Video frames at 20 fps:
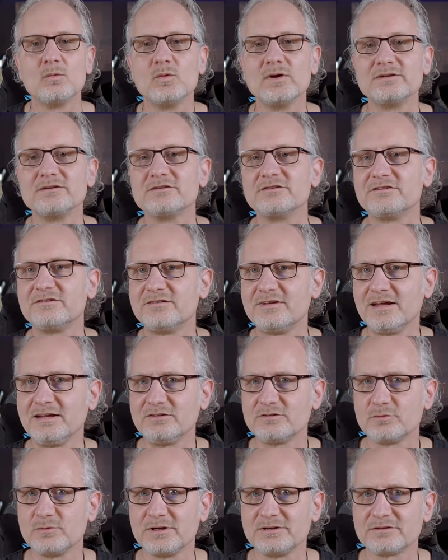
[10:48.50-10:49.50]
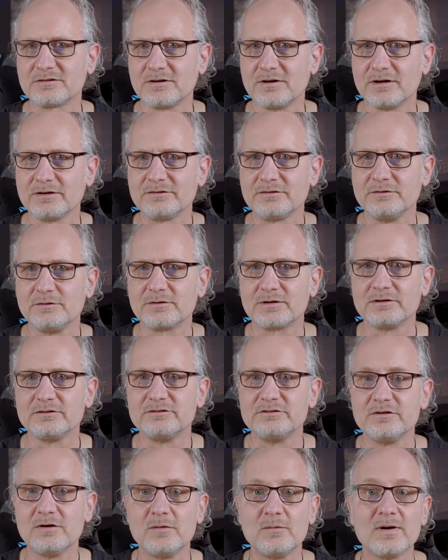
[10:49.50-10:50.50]
With the State Switch card, you can
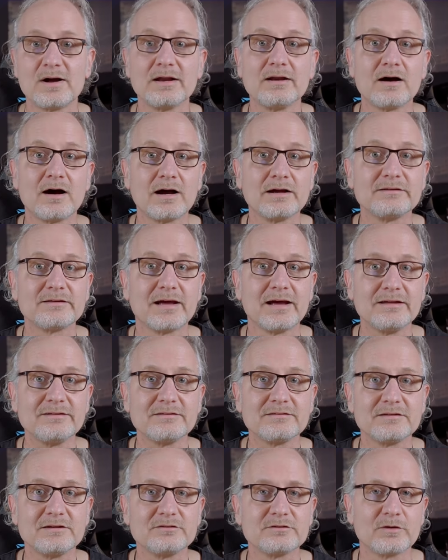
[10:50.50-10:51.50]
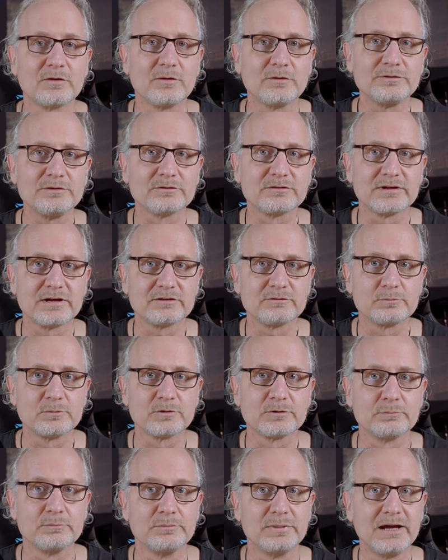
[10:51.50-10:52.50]
show and hide entities on your
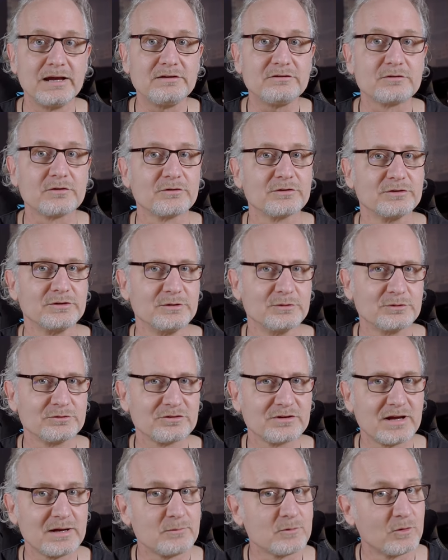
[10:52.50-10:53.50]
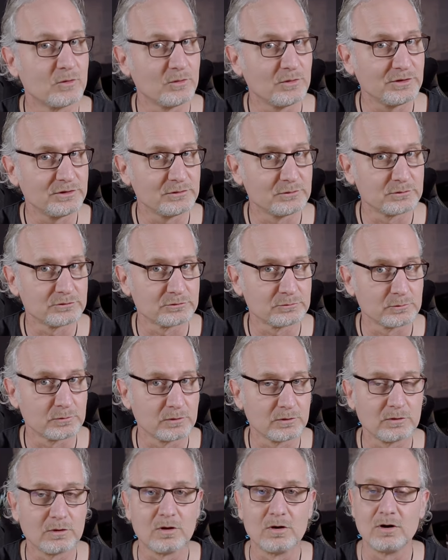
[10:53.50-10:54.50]
dashboard based on the username or user
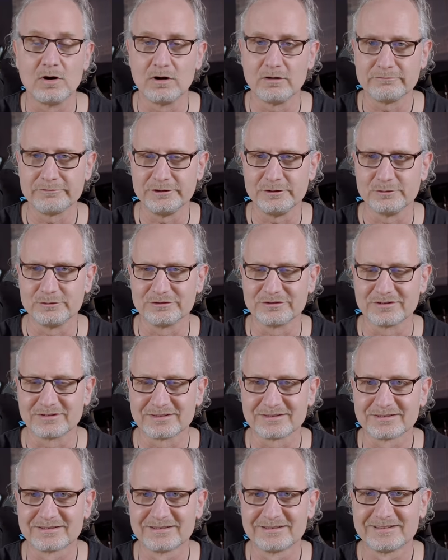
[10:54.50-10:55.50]
role of a user.